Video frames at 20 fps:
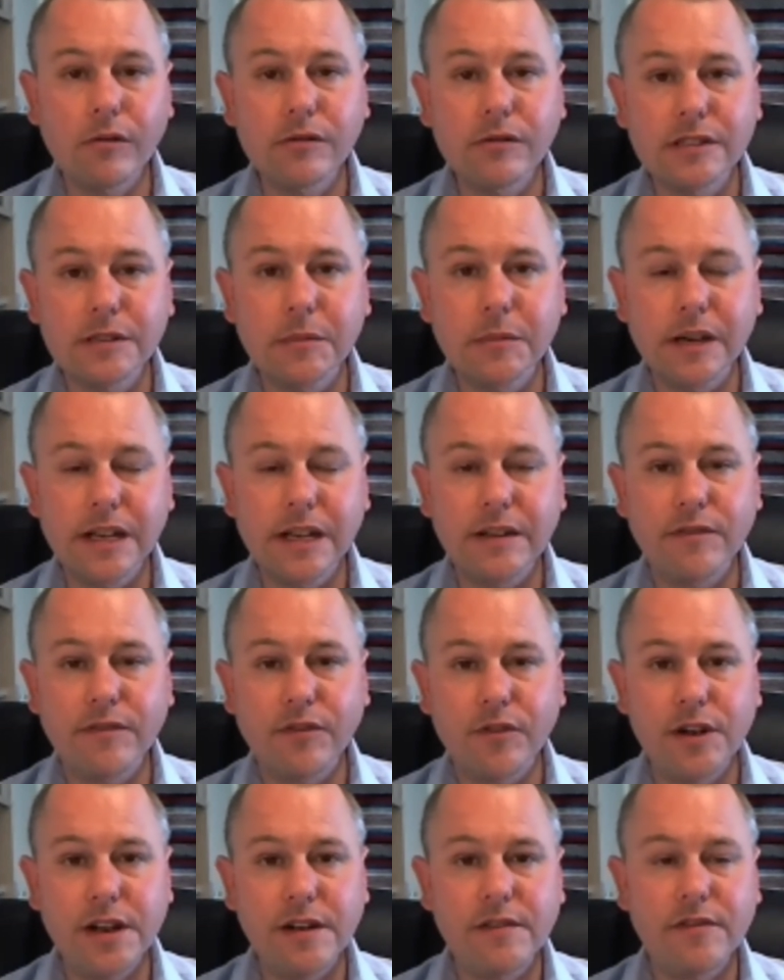ultimately
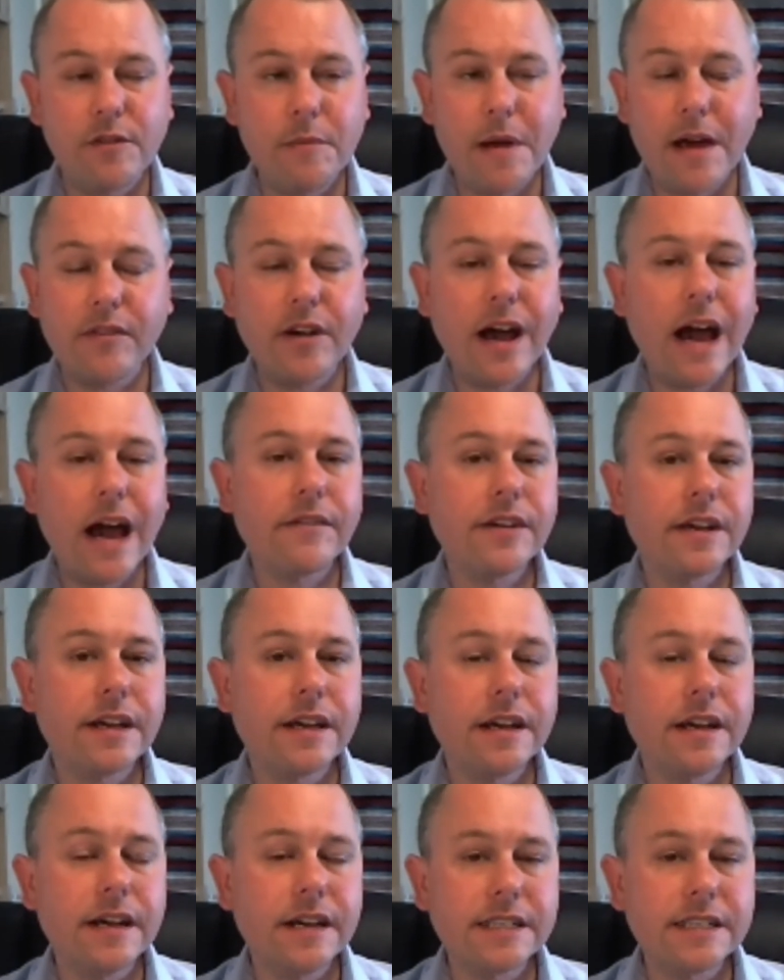free from ever
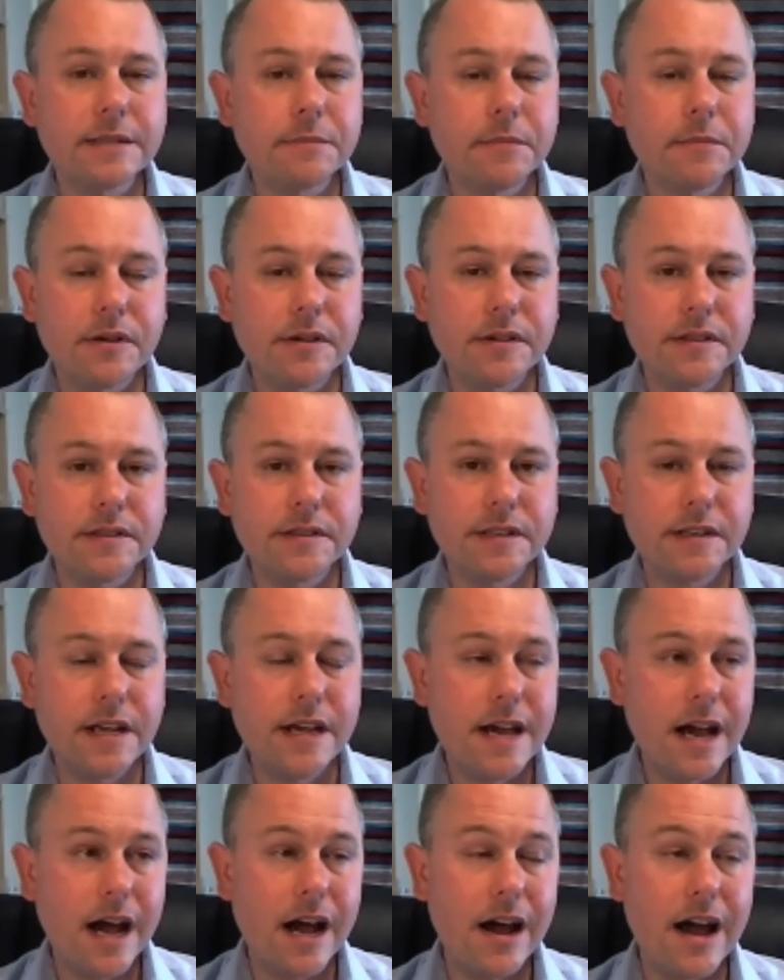having
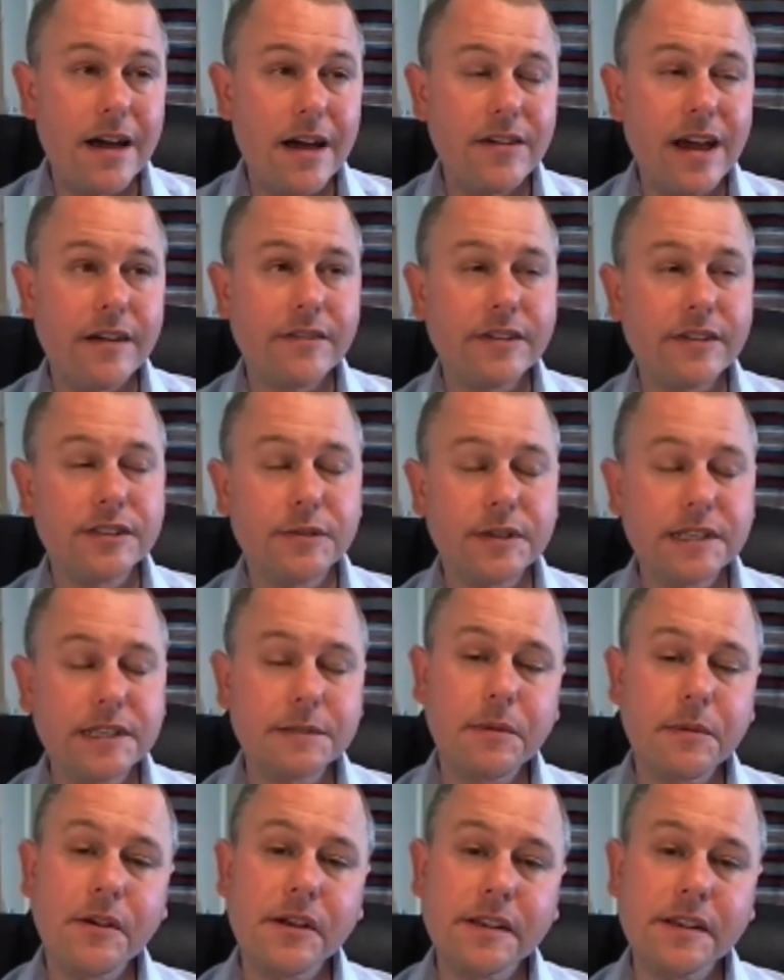to
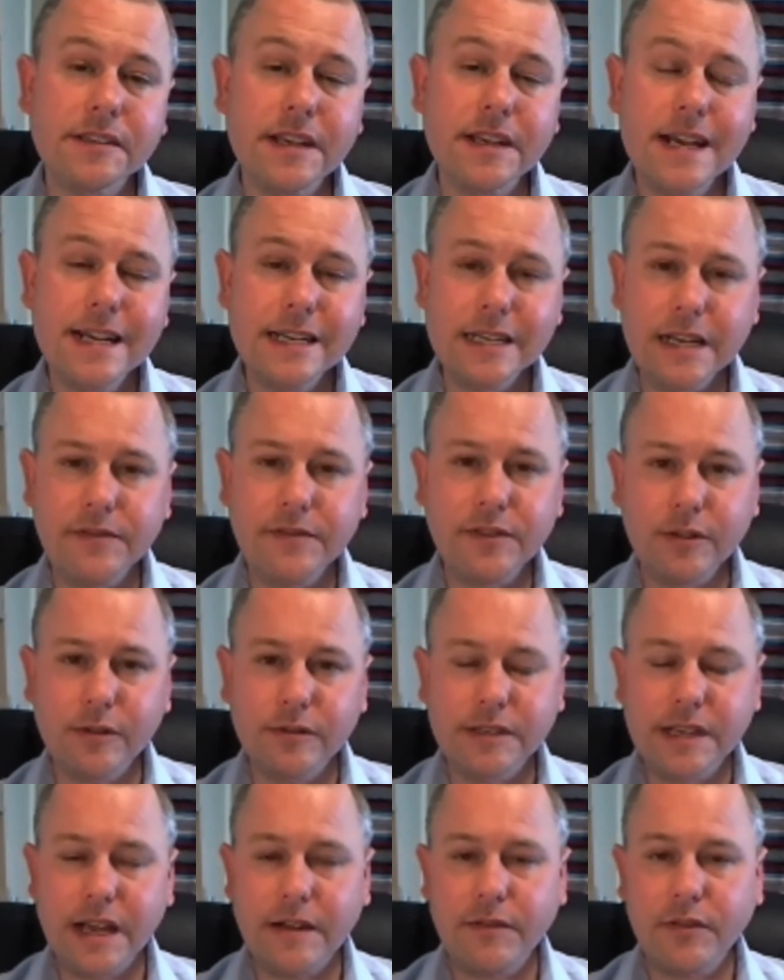experience
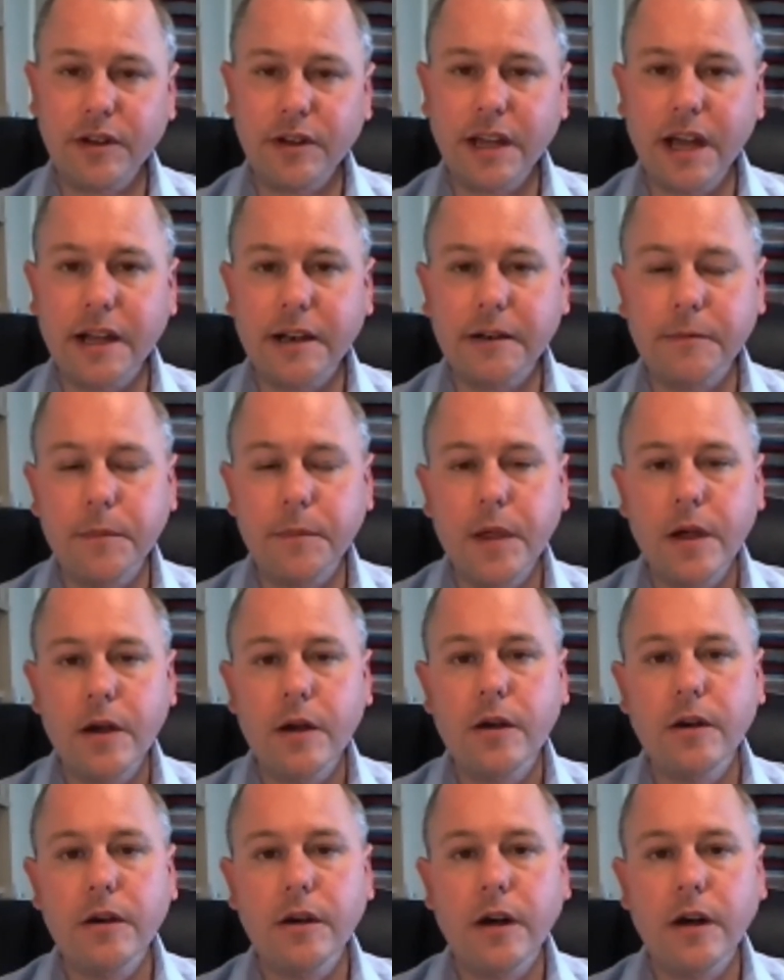difficulty ever again.